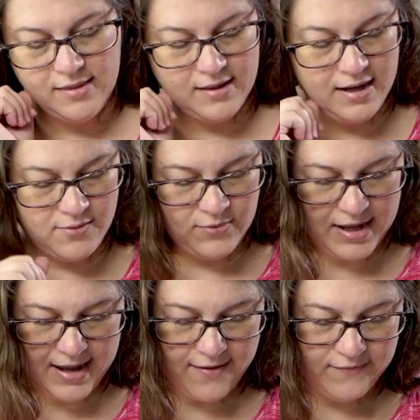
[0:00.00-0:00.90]
then we
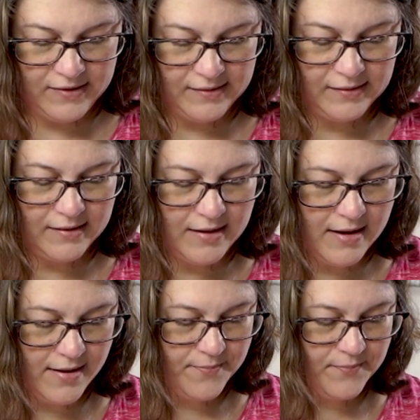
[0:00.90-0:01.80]
have this
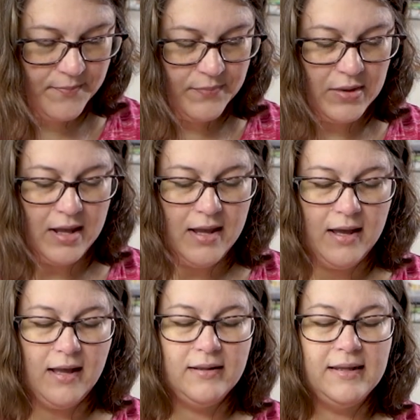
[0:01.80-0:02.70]

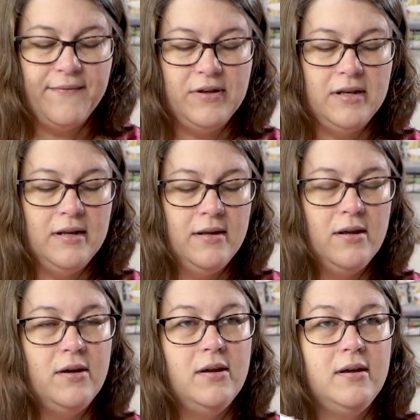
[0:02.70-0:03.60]
11
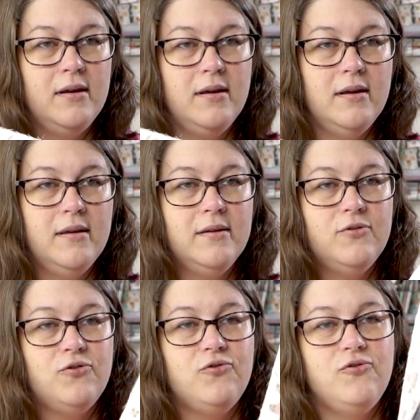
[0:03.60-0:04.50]

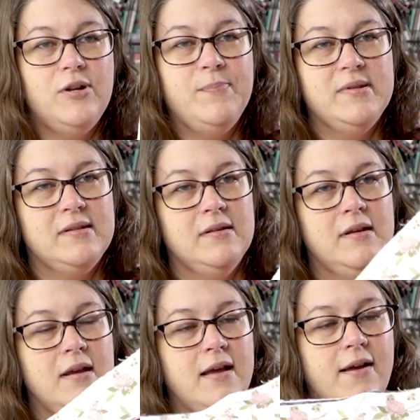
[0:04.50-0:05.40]
strips
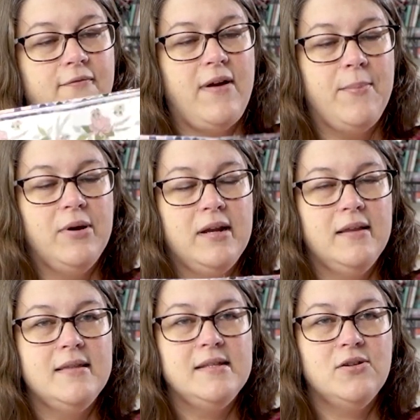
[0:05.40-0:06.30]
of fabric,
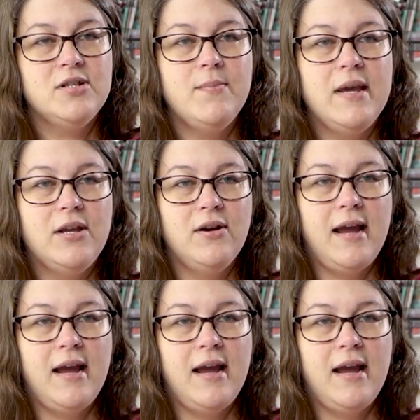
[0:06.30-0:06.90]
and these are to make your